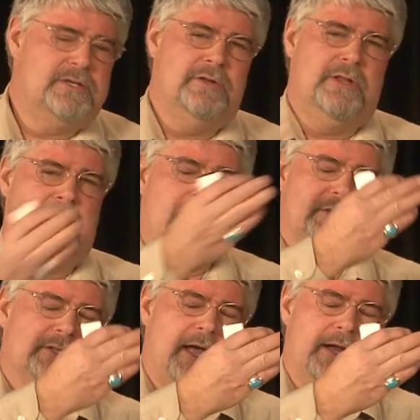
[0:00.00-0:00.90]
to the
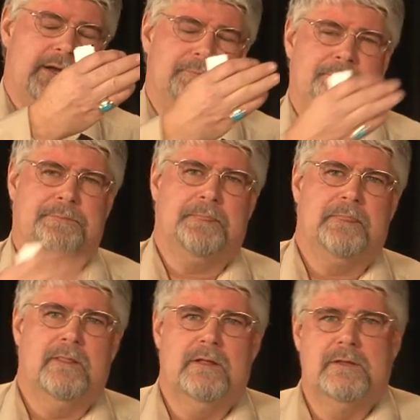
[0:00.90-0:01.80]
outside.
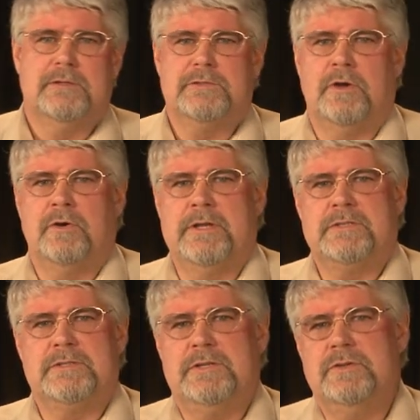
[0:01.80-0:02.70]
So
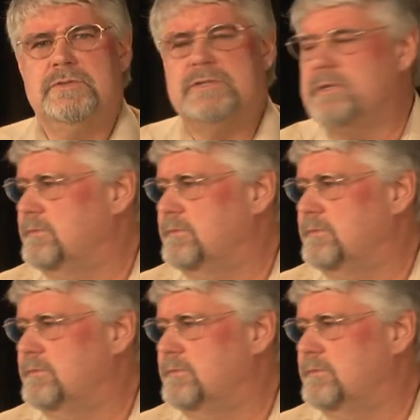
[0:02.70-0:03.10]
it's used